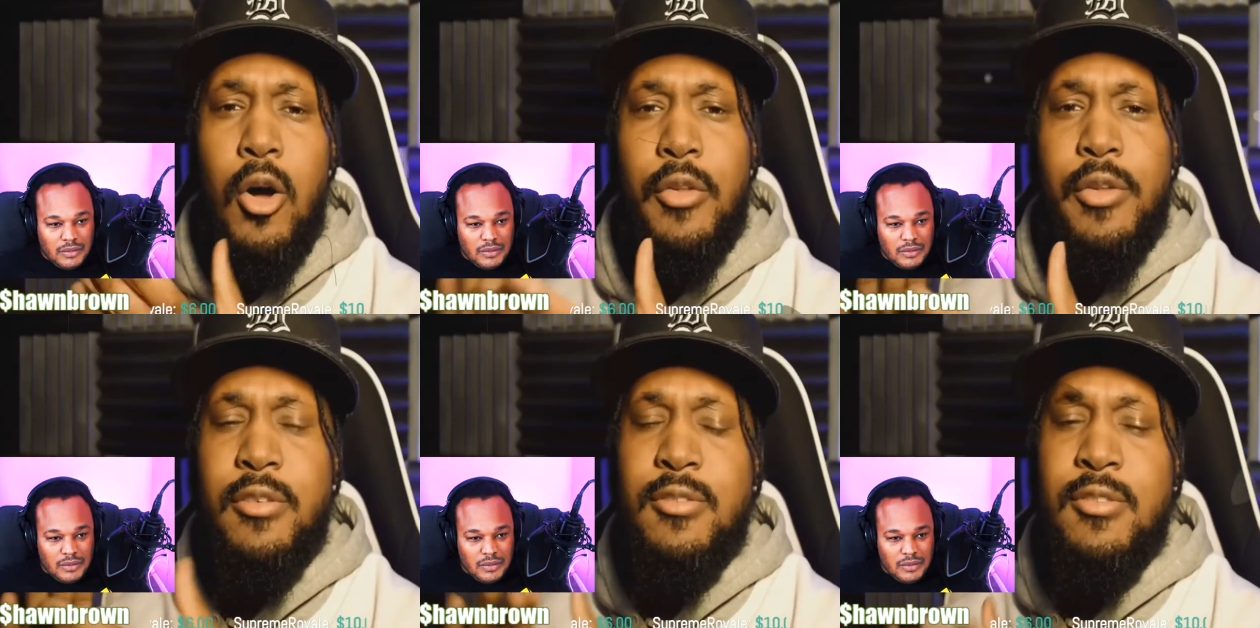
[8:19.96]

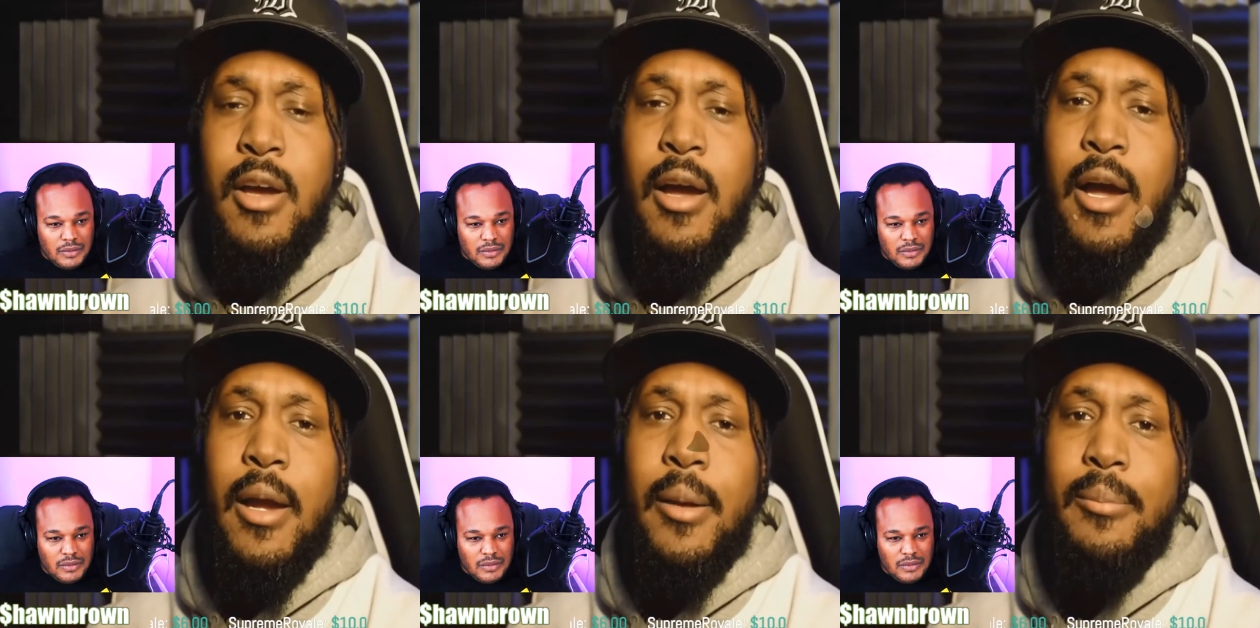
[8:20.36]

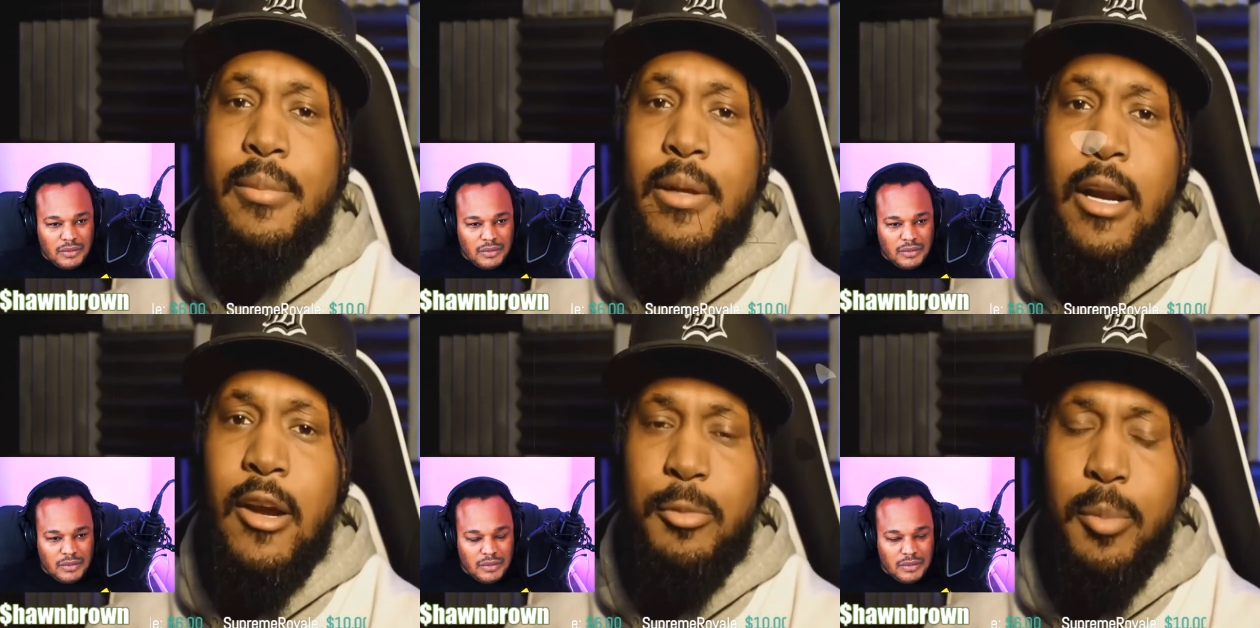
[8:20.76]
Speaker 1: video that
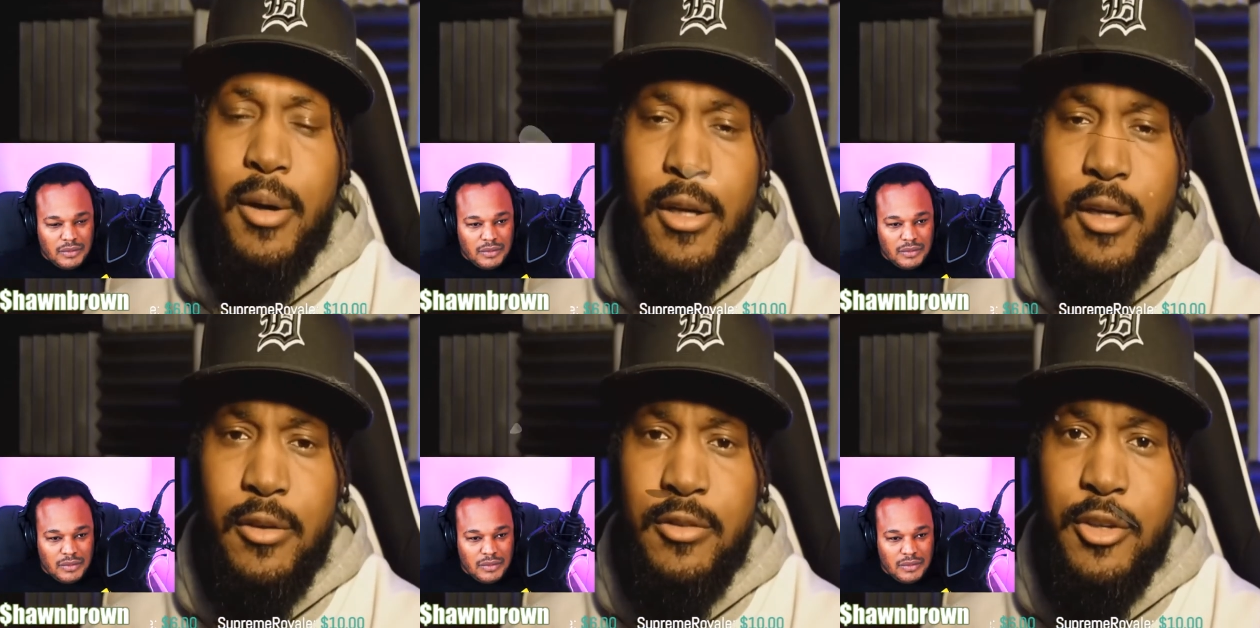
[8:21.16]
was
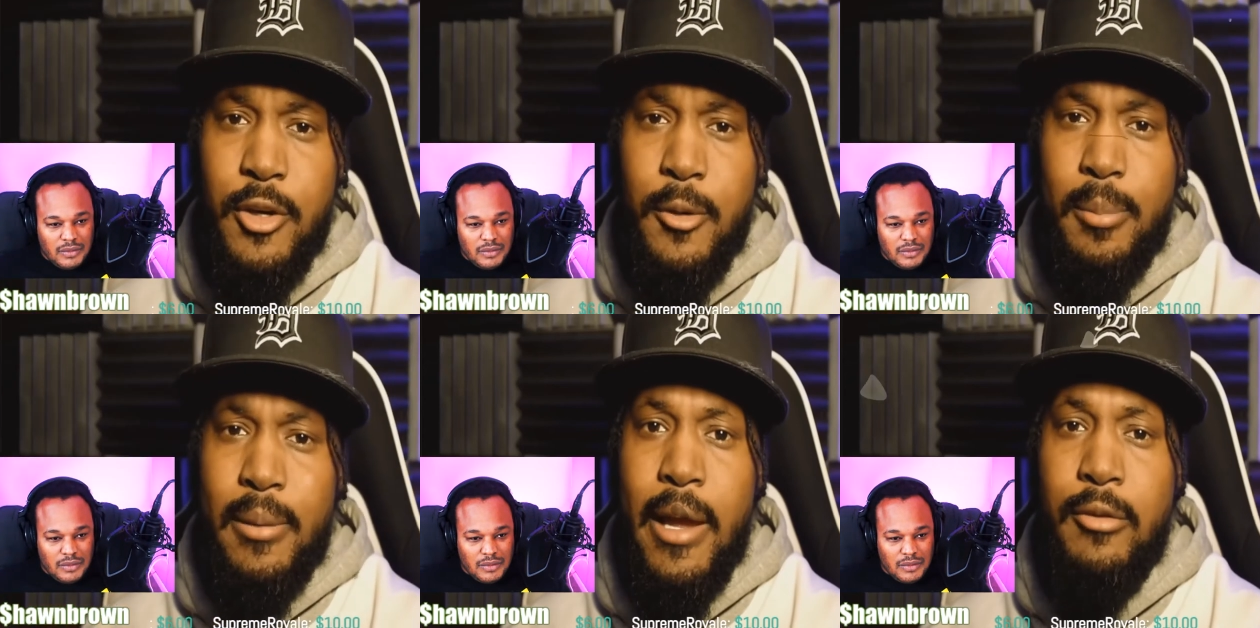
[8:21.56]
in two
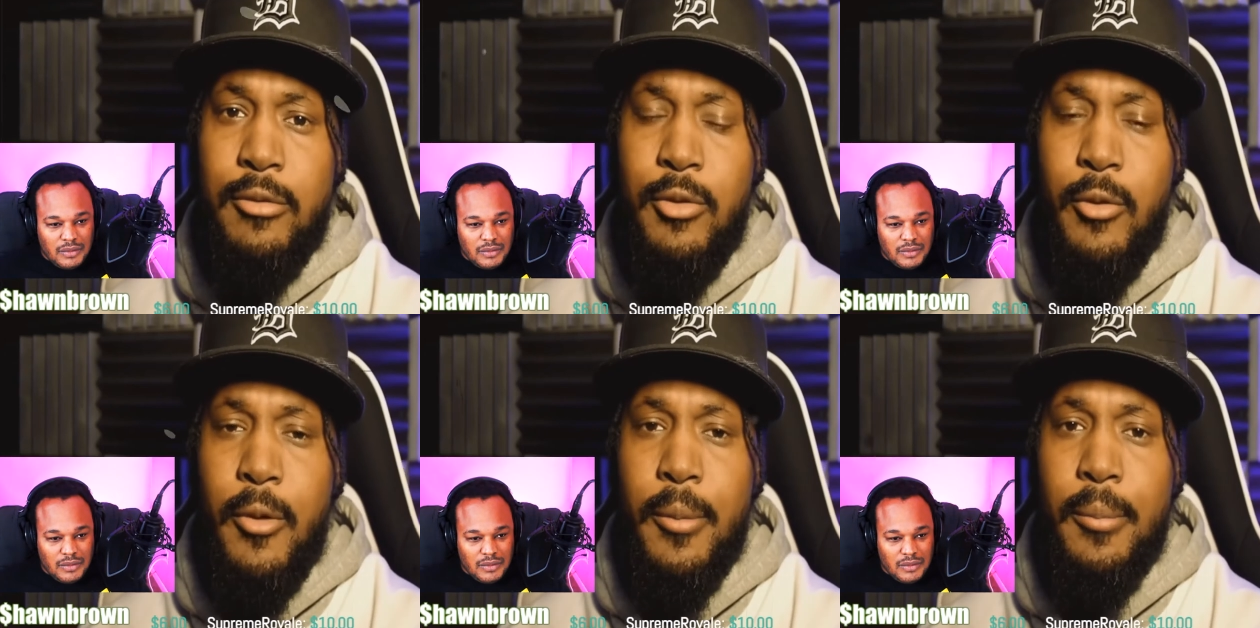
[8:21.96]
thousand
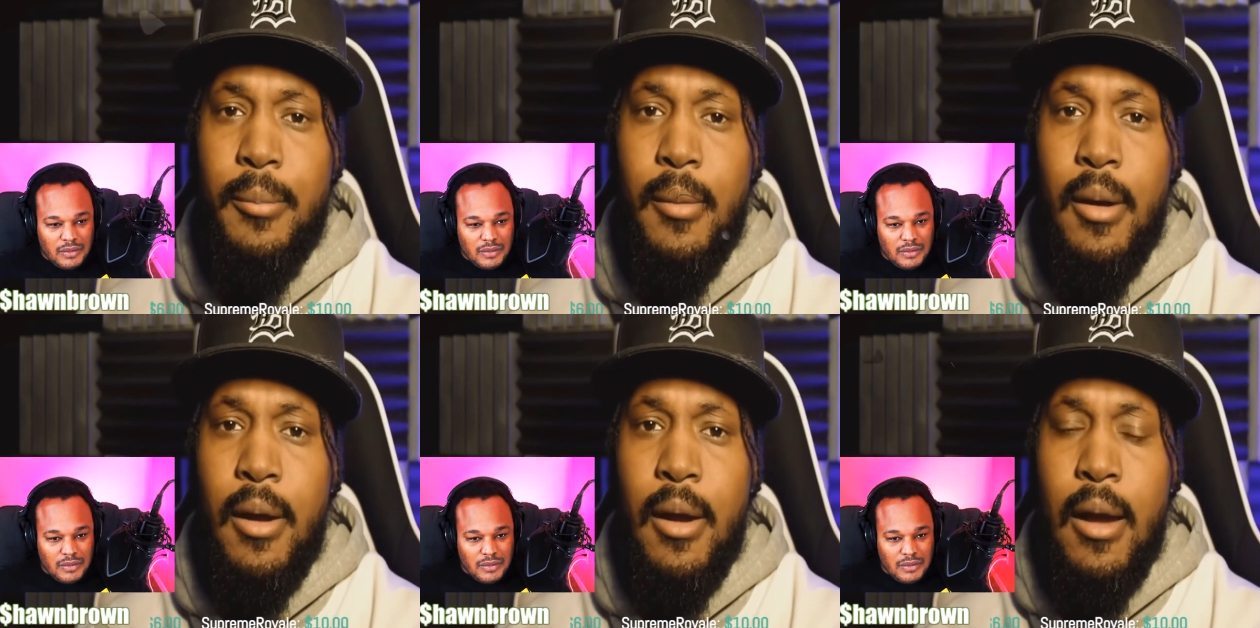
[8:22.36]

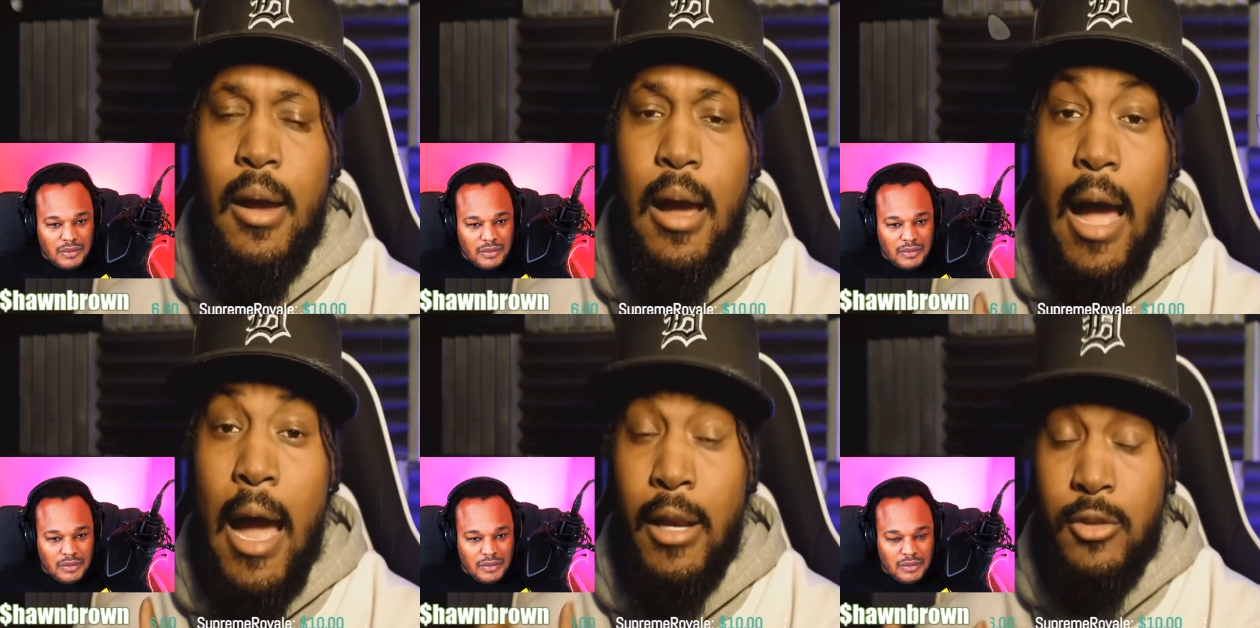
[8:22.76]
nineteen or
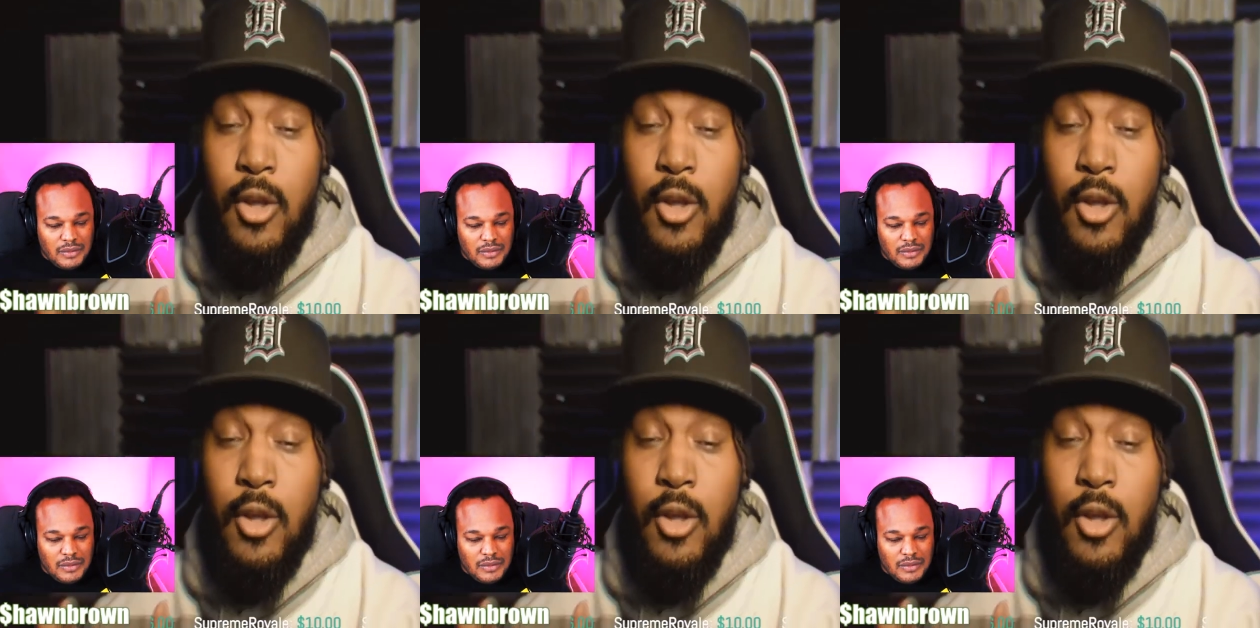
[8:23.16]
something like